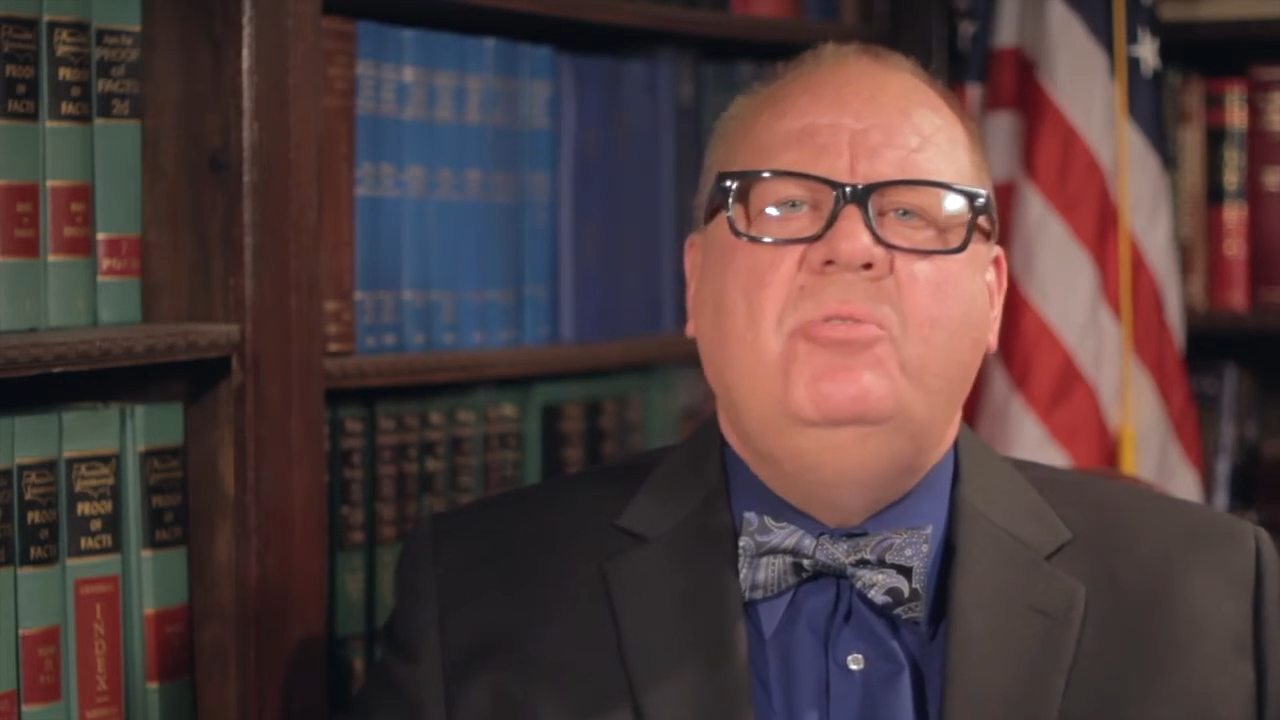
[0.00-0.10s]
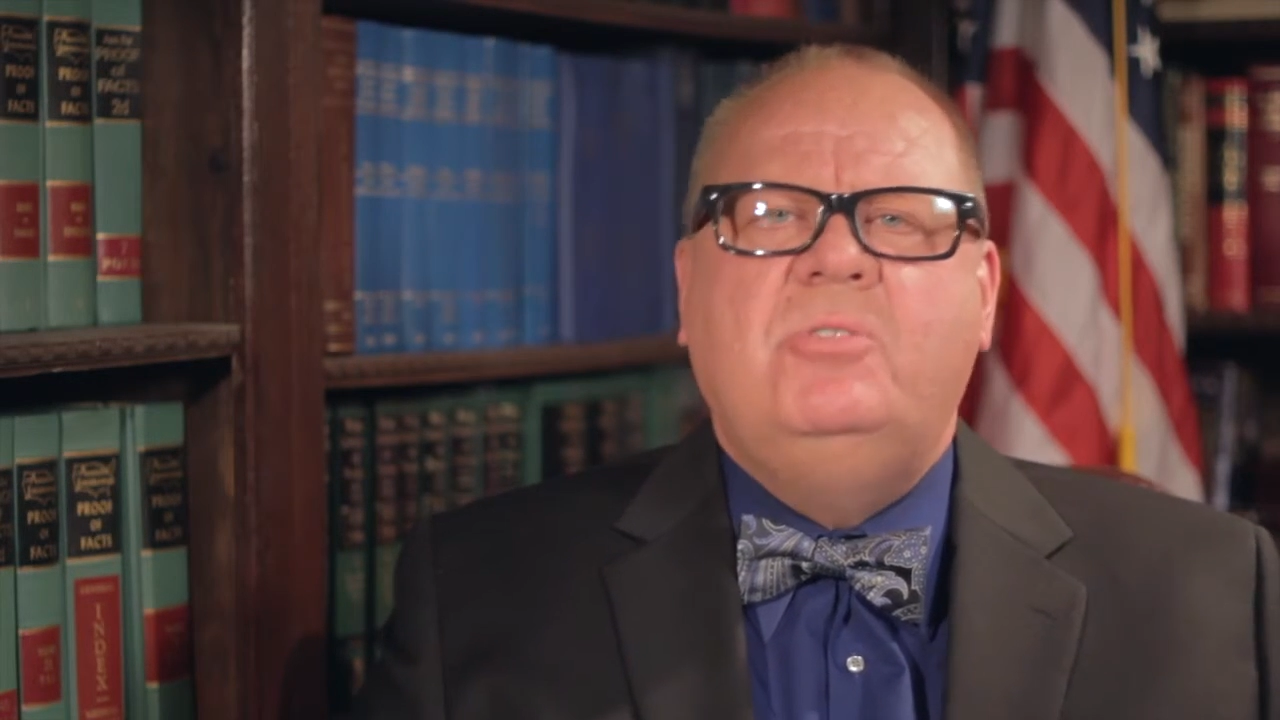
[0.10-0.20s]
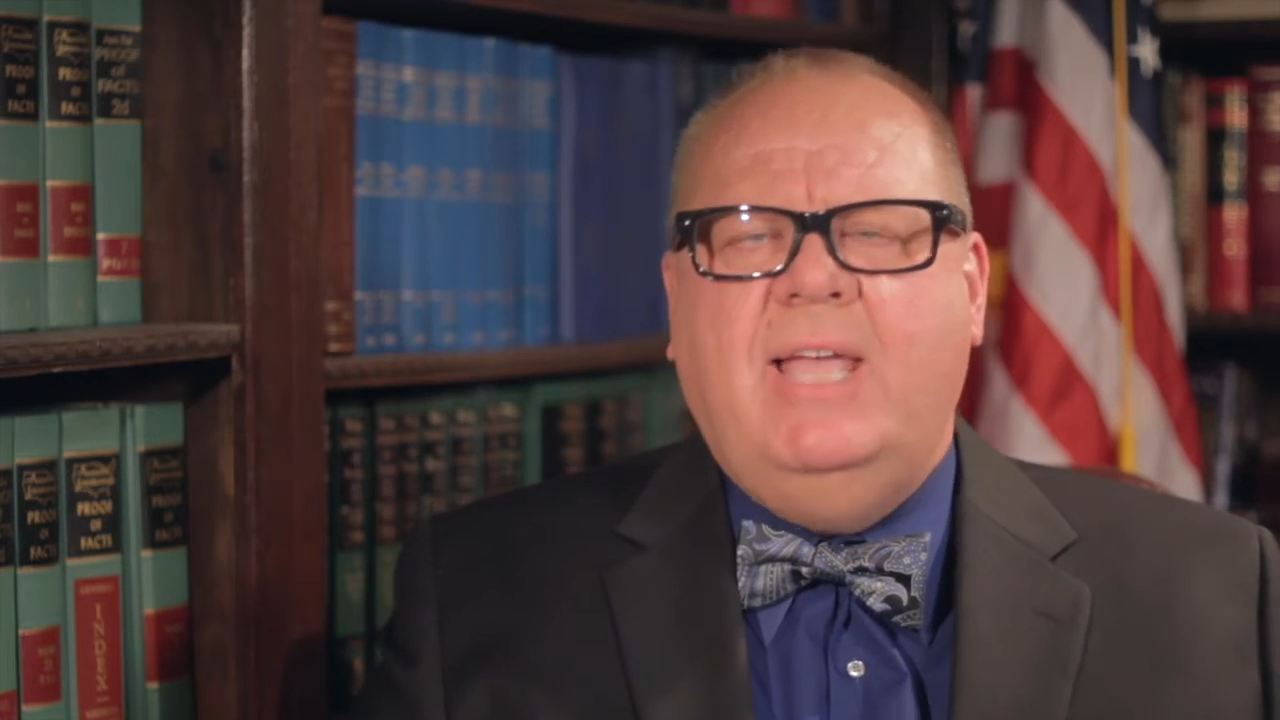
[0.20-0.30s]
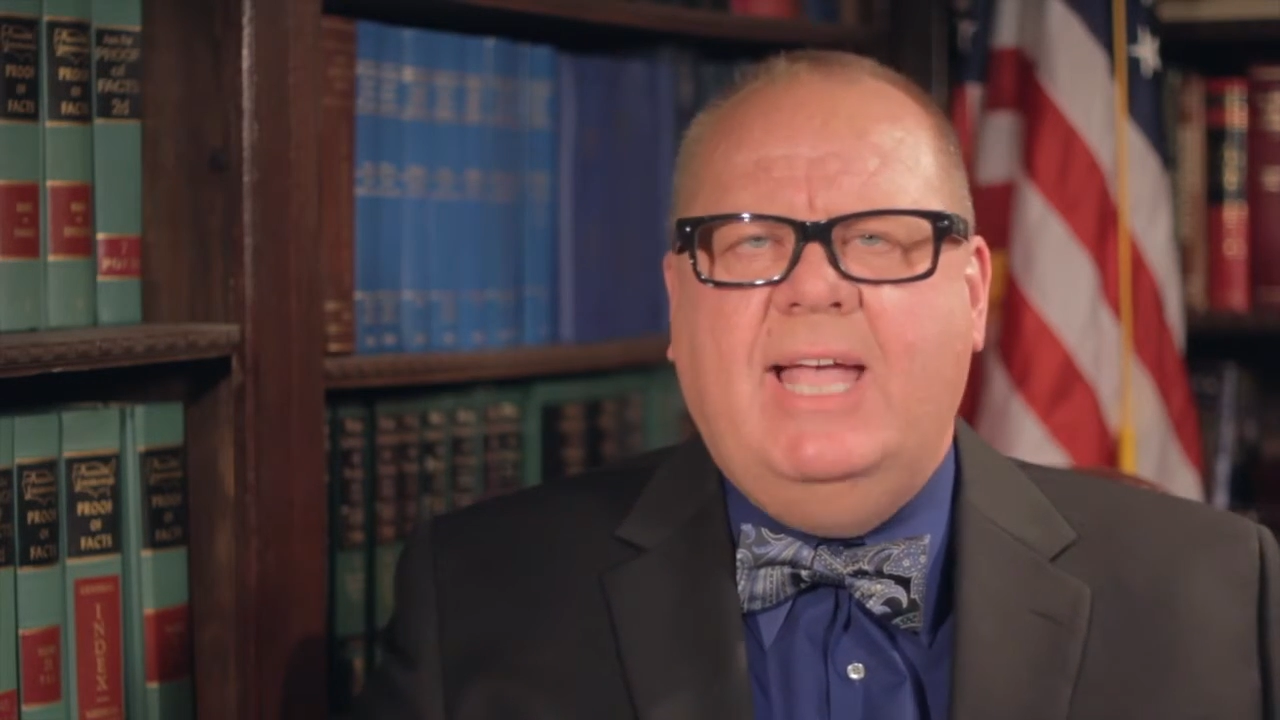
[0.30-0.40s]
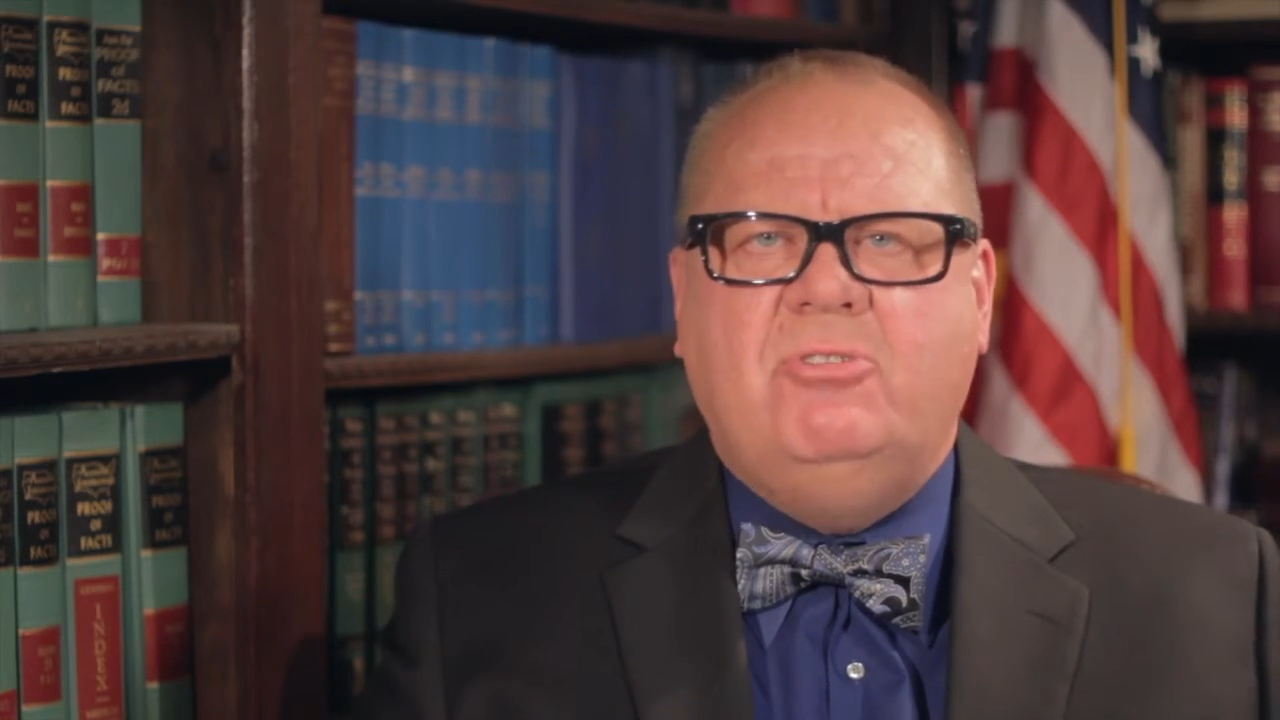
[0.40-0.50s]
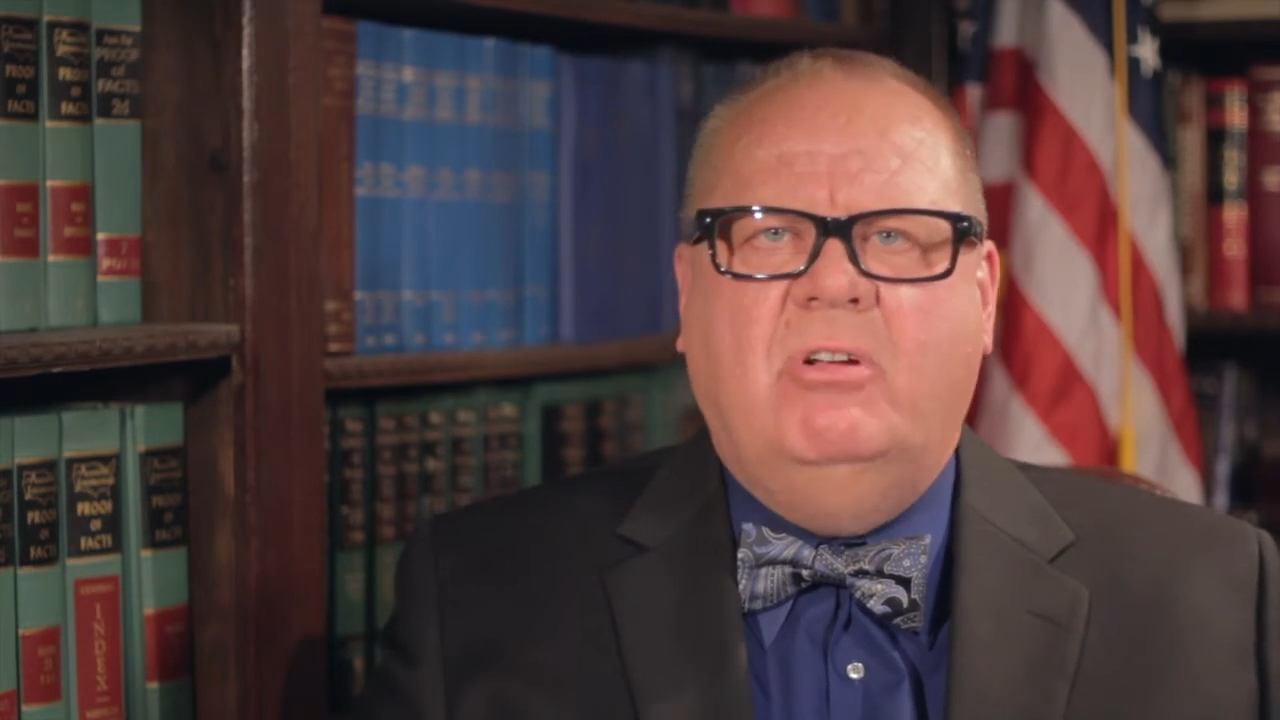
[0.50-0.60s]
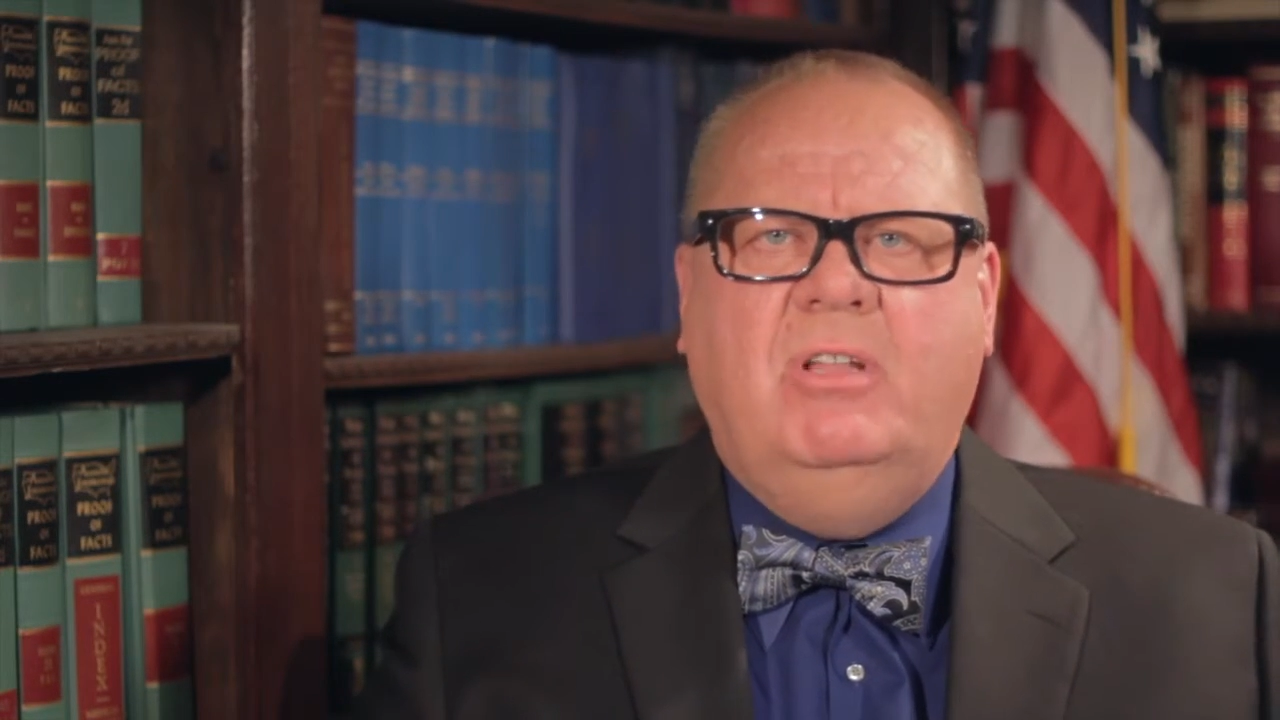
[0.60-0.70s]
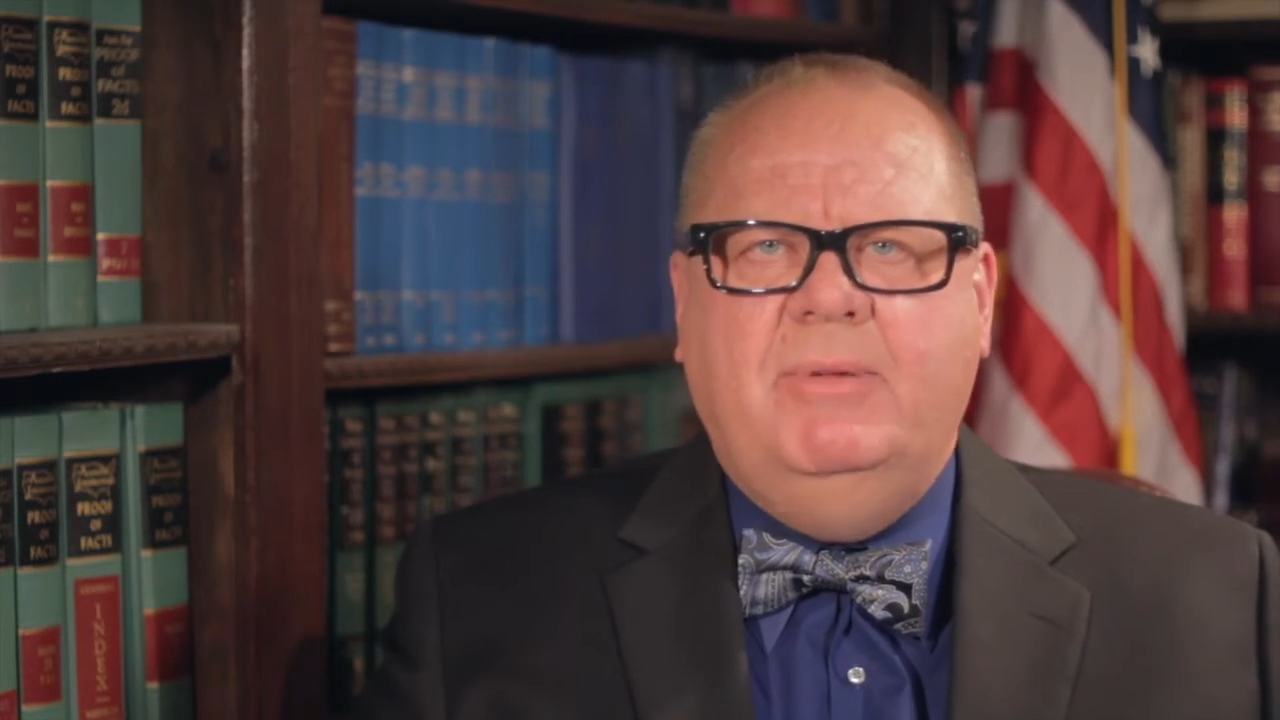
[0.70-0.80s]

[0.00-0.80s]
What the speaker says: statute of